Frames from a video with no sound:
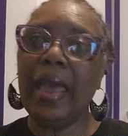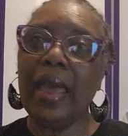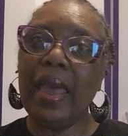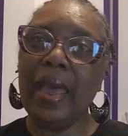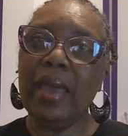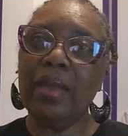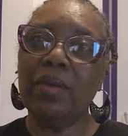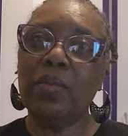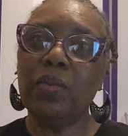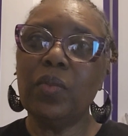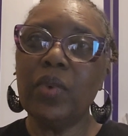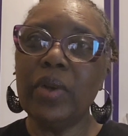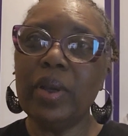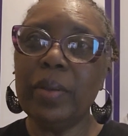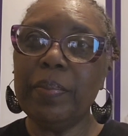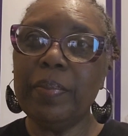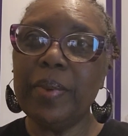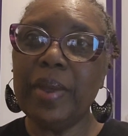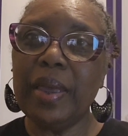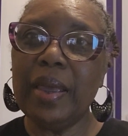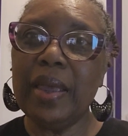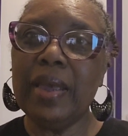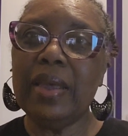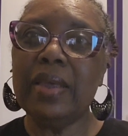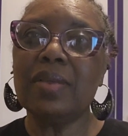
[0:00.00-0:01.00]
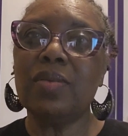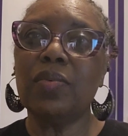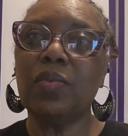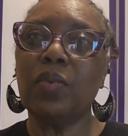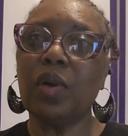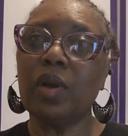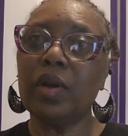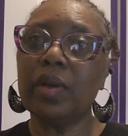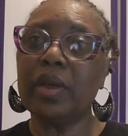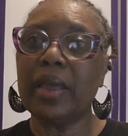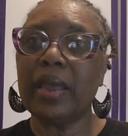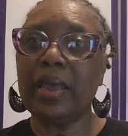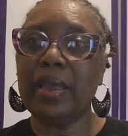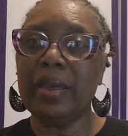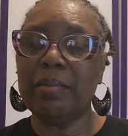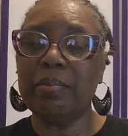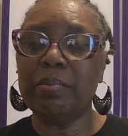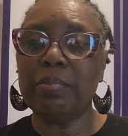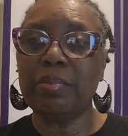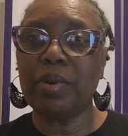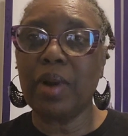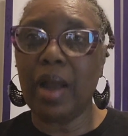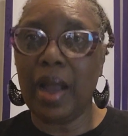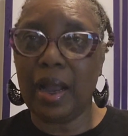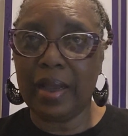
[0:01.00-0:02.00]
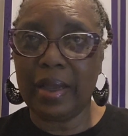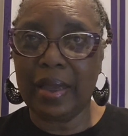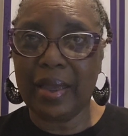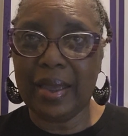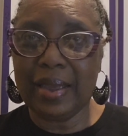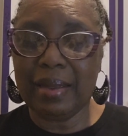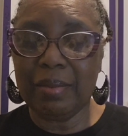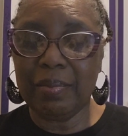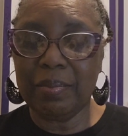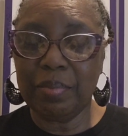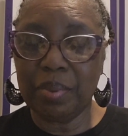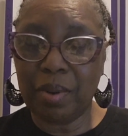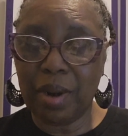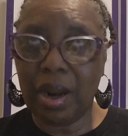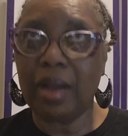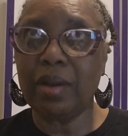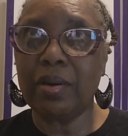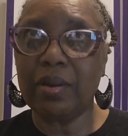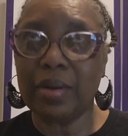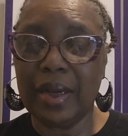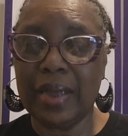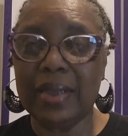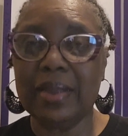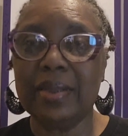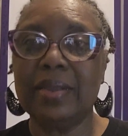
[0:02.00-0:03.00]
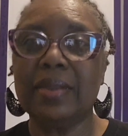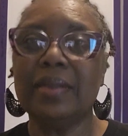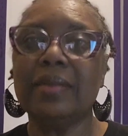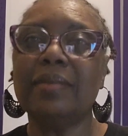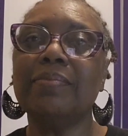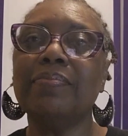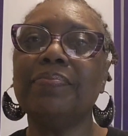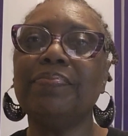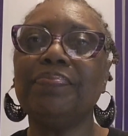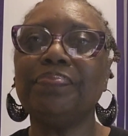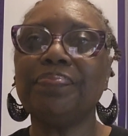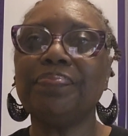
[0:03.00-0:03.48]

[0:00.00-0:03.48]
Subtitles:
And Whip is work in progress.